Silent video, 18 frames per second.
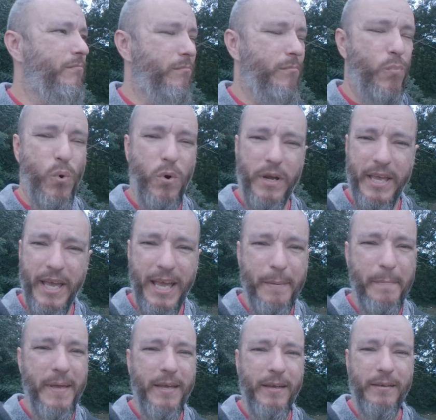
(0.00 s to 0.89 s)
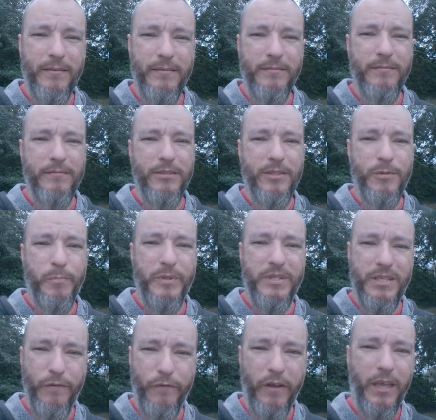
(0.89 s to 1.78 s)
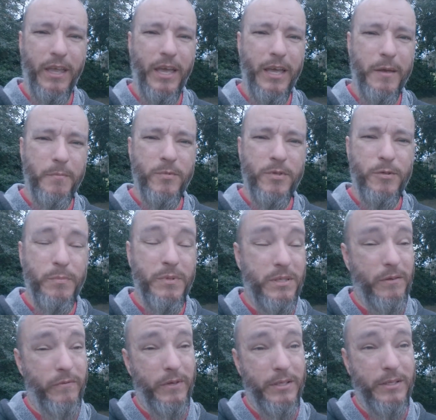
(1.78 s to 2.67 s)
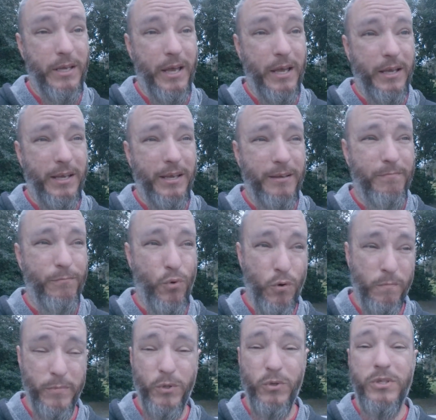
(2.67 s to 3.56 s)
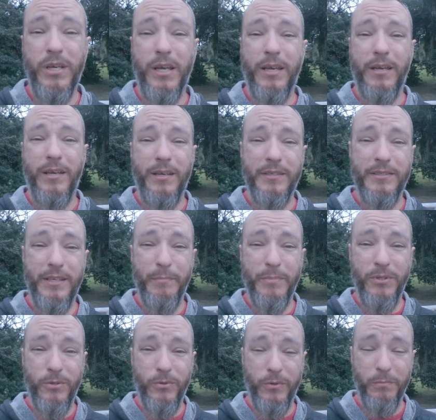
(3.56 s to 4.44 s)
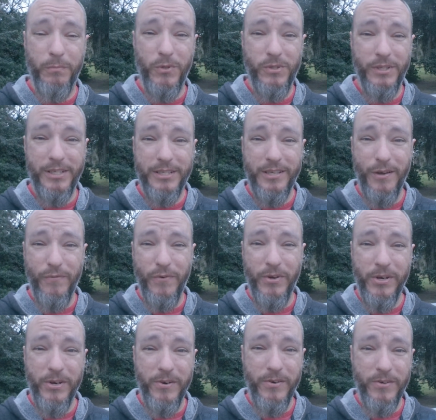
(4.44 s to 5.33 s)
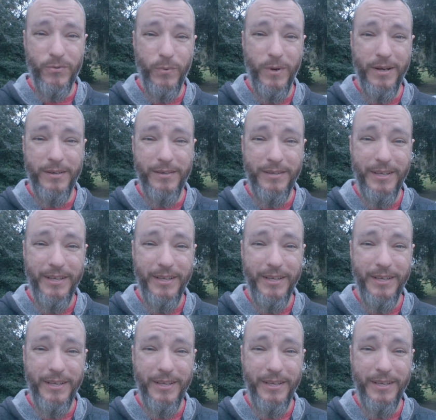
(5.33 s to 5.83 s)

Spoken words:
more gaming, specific games, specific tech, more music, because I've been doing music stuff on here as well.